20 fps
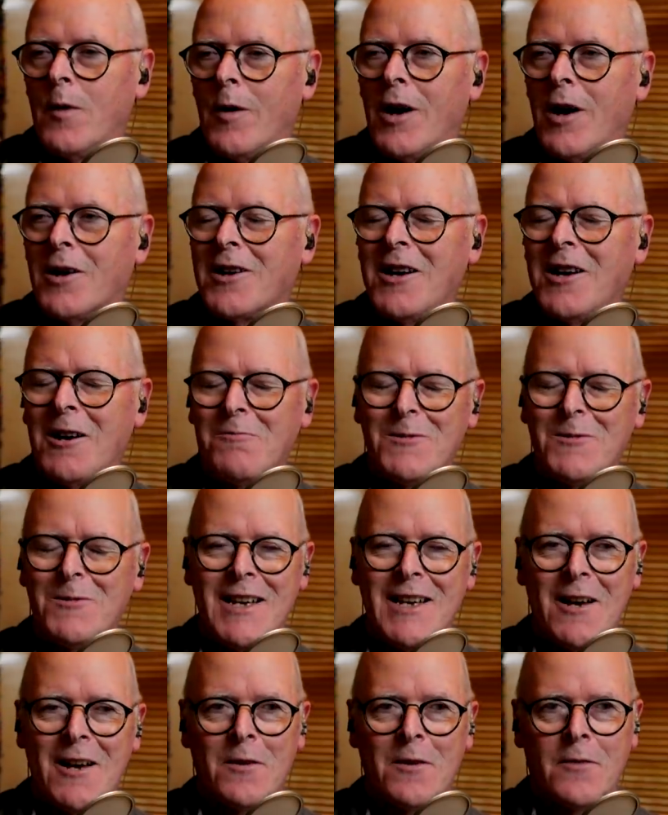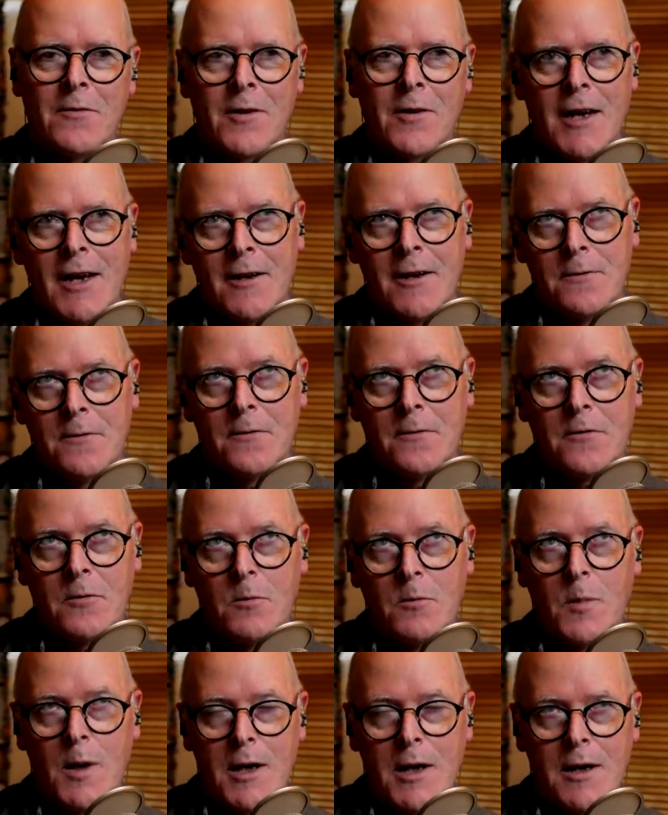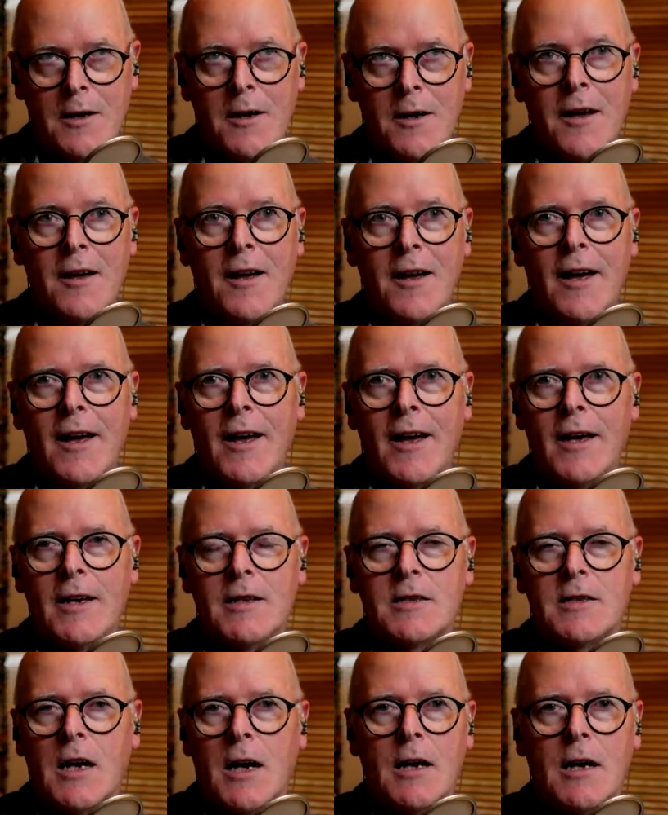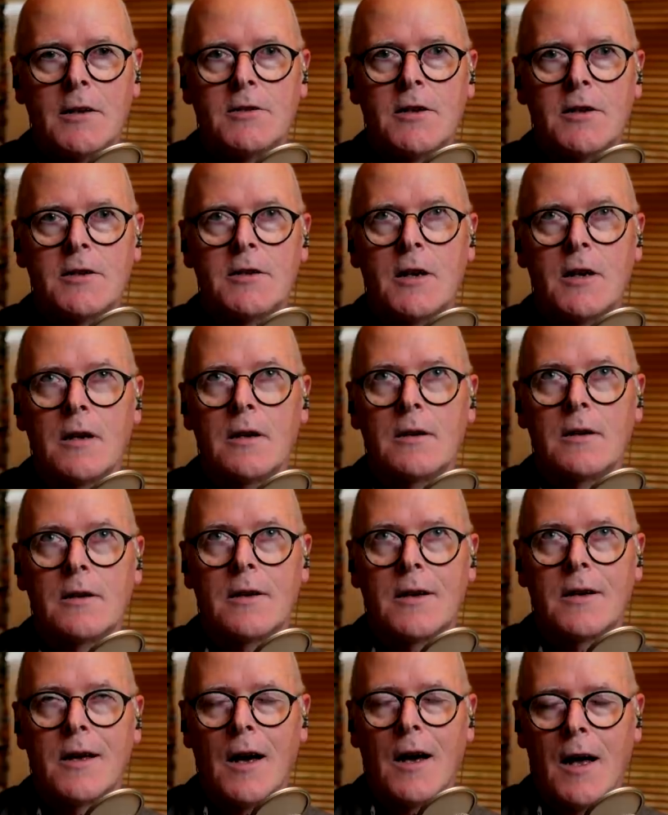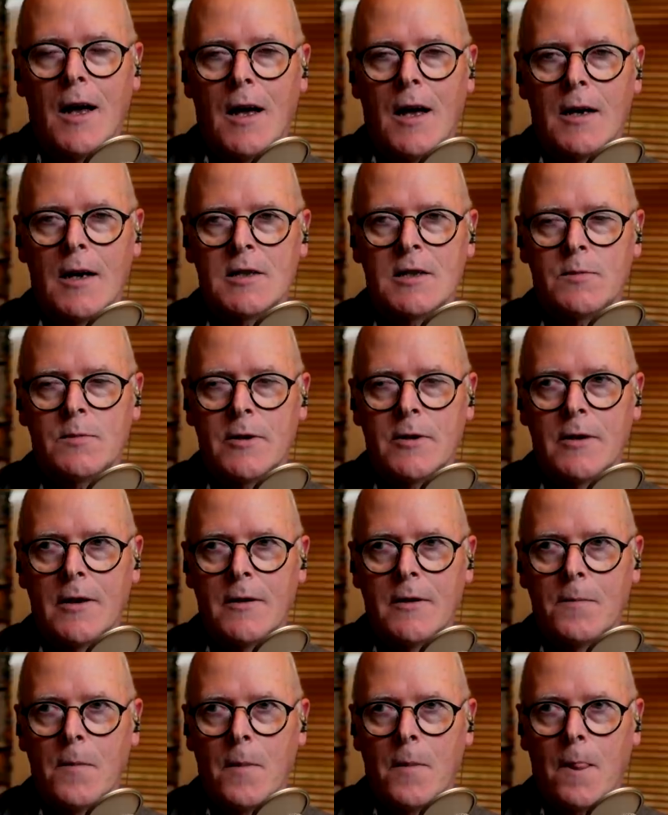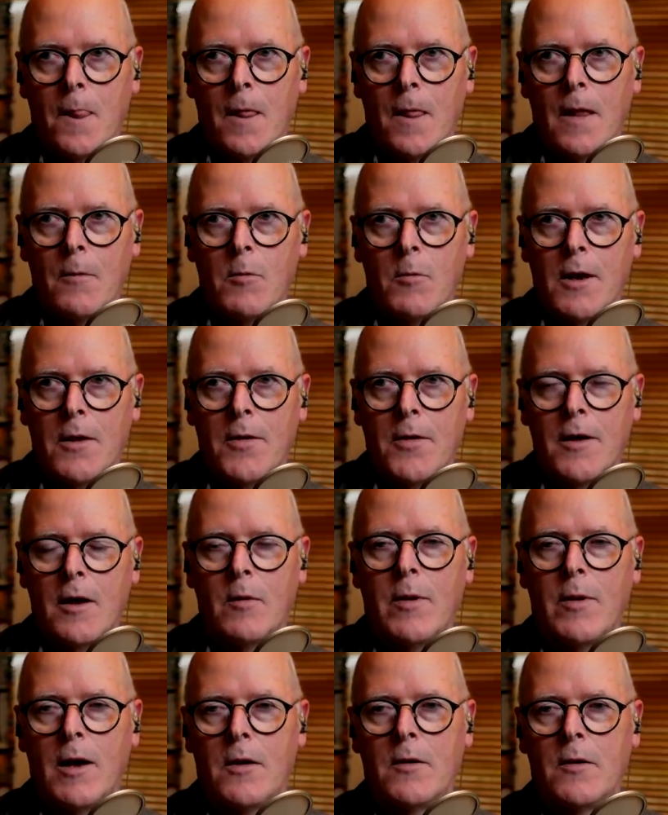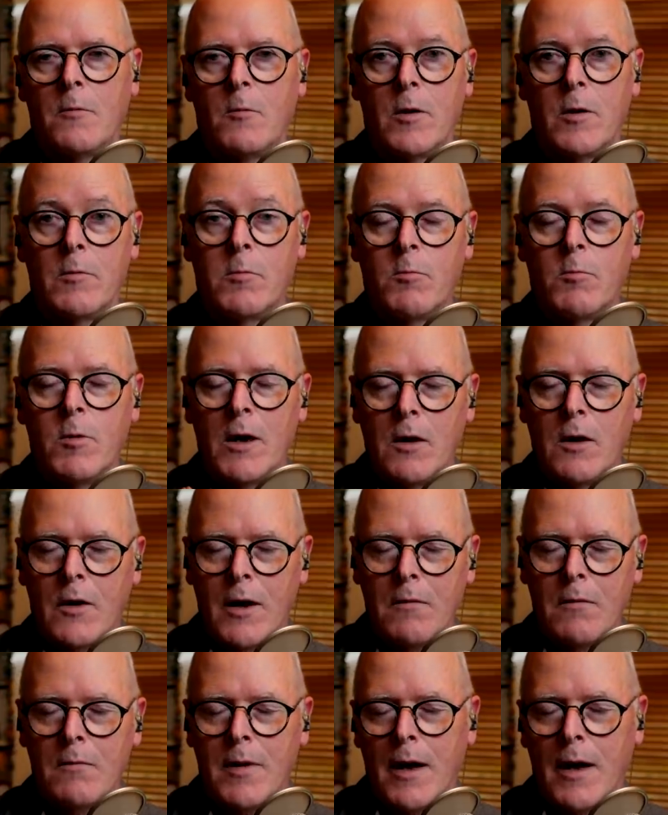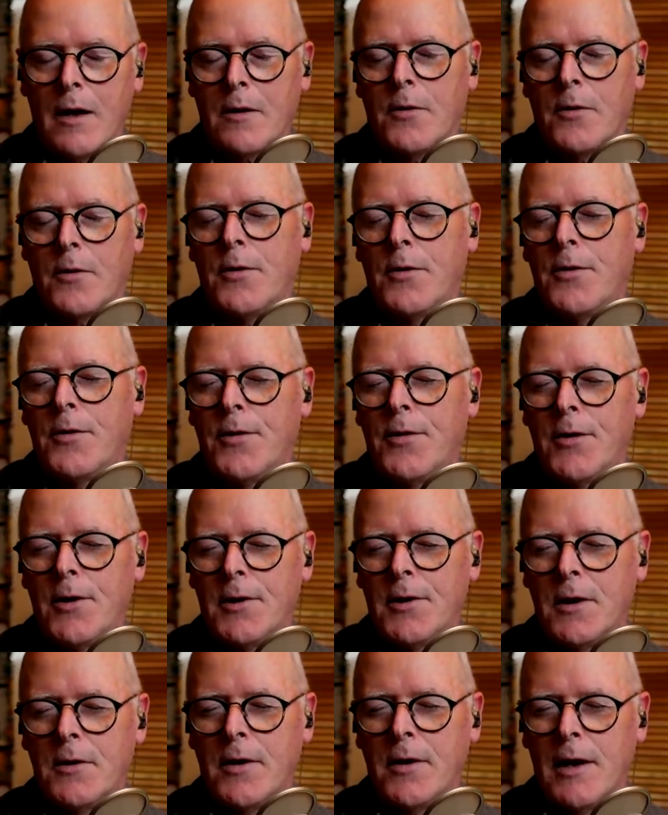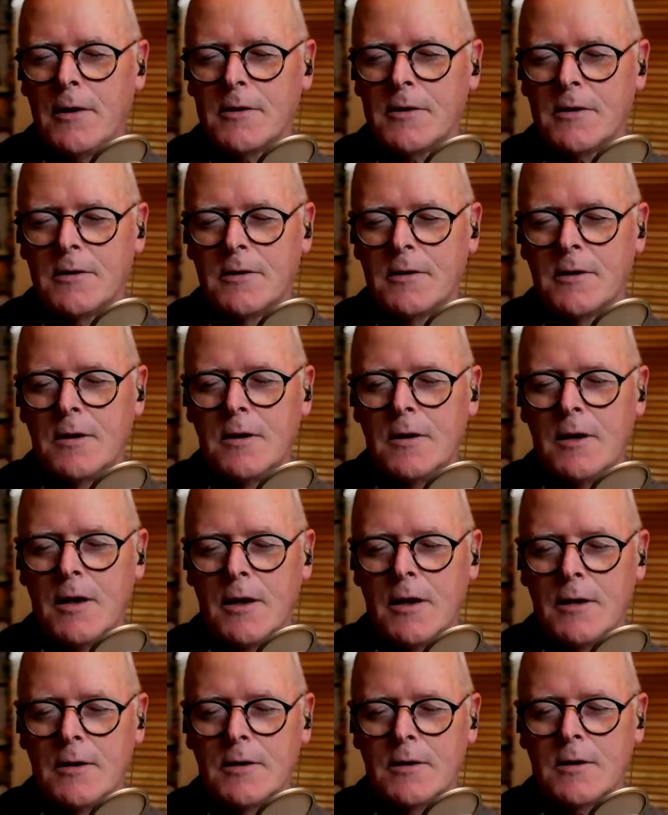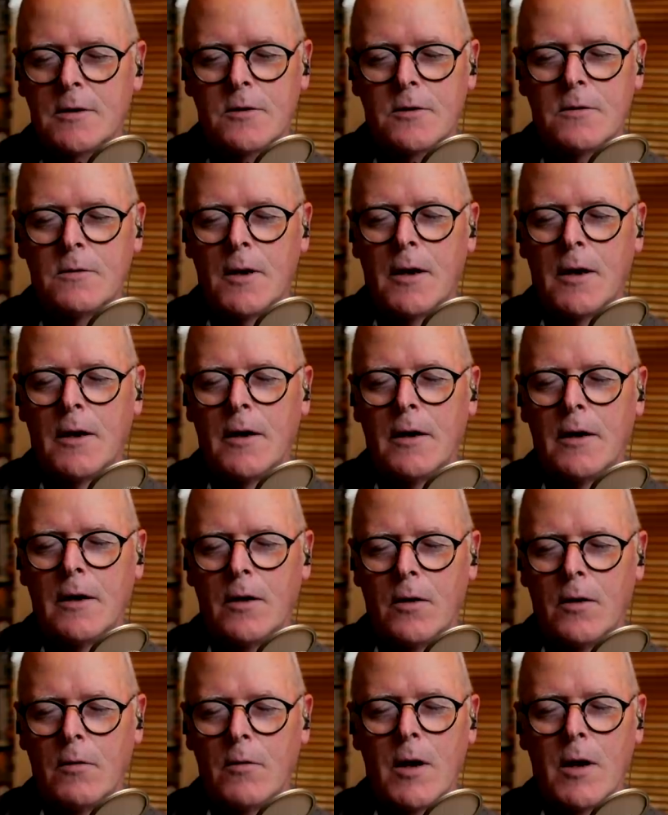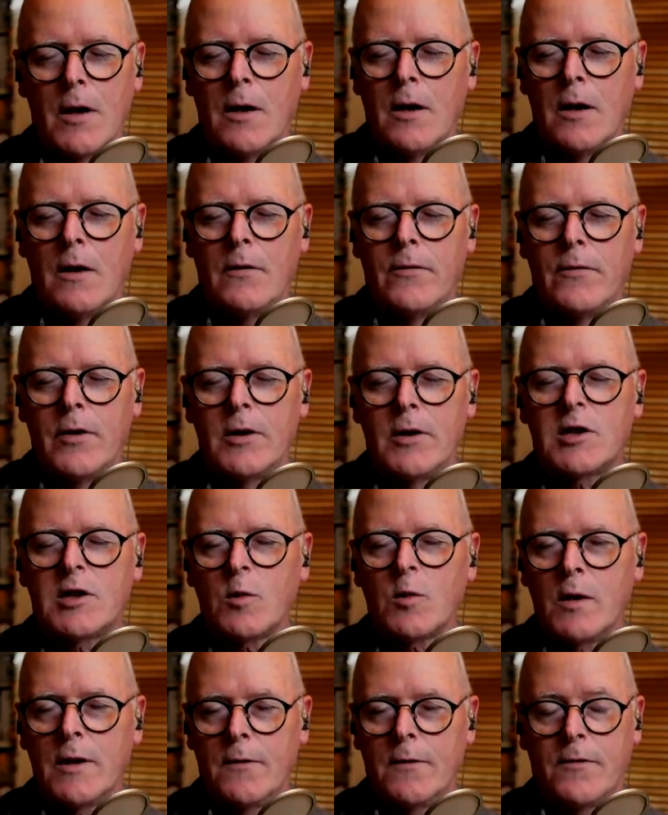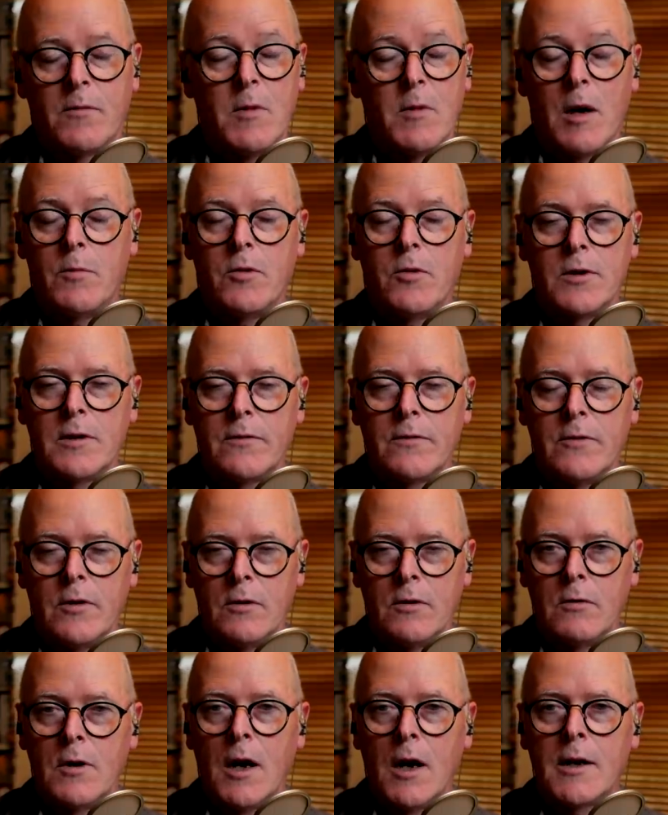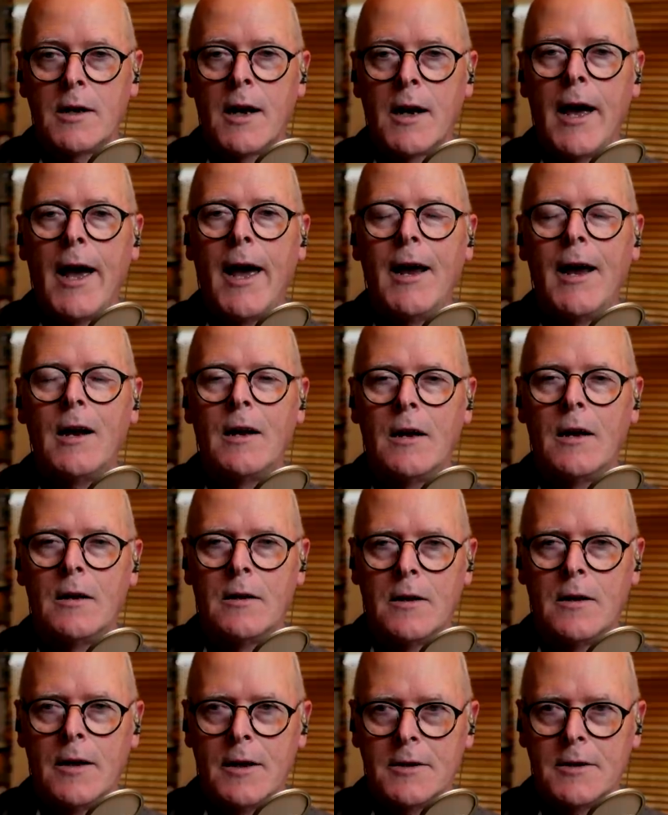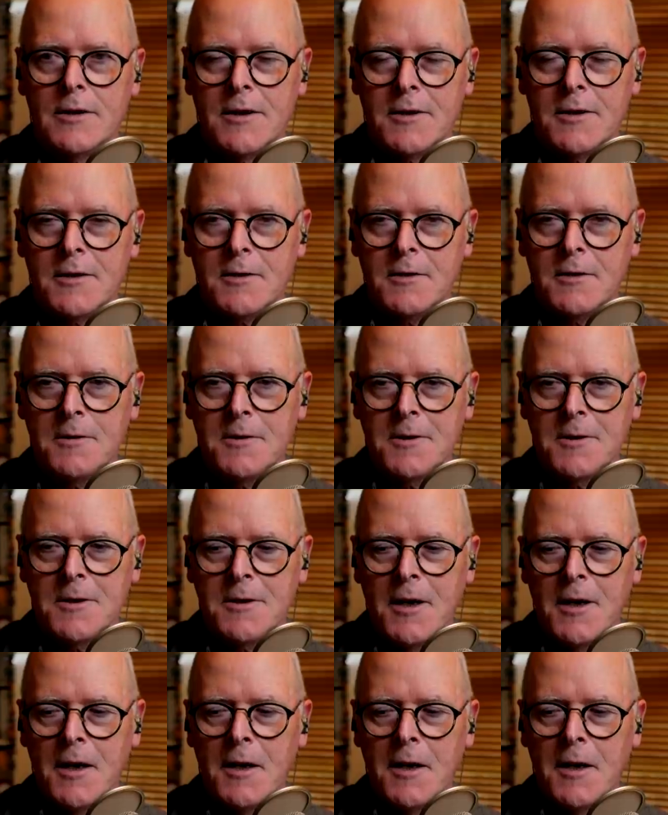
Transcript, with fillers: what comes out of it for me is I just gasp when I think about that, we're looking back 30,000 years to, you know, virtually from our point of view, an alien existence.